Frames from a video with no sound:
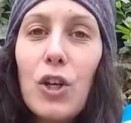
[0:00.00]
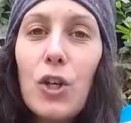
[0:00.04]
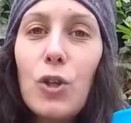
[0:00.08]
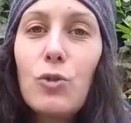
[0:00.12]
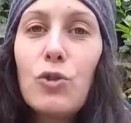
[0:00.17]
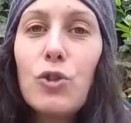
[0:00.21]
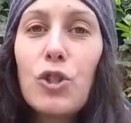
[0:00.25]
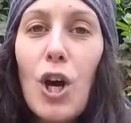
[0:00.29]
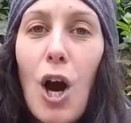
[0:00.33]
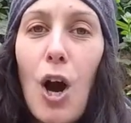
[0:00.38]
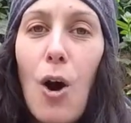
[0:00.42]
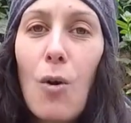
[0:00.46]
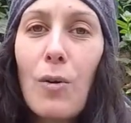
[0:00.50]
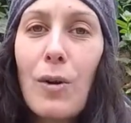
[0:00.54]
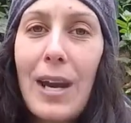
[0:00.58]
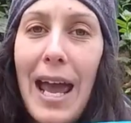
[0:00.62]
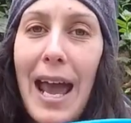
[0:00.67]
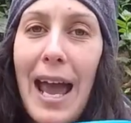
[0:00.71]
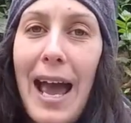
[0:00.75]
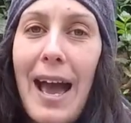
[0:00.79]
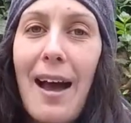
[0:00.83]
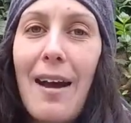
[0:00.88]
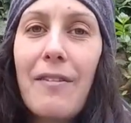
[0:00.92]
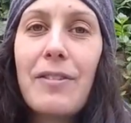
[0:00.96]
you don't
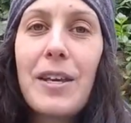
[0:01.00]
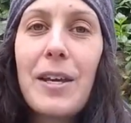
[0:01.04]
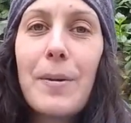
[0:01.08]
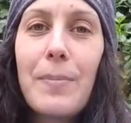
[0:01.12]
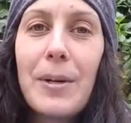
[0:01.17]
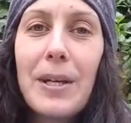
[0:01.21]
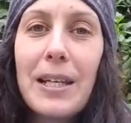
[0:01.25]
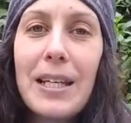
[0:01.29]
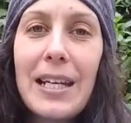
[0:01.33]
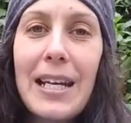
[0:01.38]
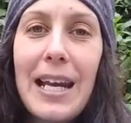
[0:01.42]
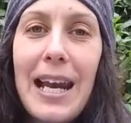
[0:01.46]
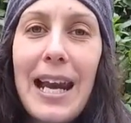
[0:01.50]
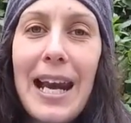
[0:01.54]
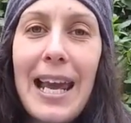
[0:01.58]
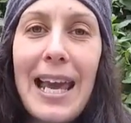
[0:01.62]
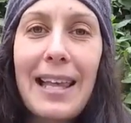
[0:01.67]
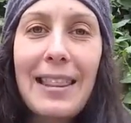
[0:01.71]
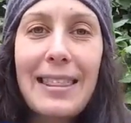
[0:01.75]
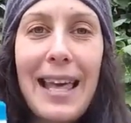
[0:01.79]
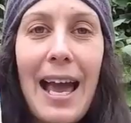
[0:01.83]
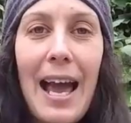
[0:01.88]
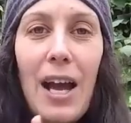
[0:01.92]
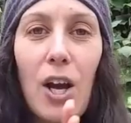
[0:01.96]
have the ability to
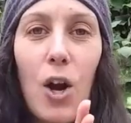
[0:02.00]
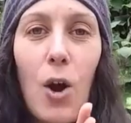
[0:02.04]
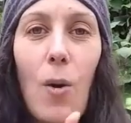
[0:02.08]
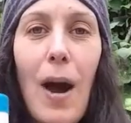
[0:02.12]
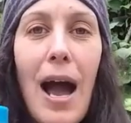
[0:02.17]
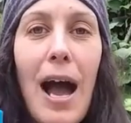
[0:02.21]
get that,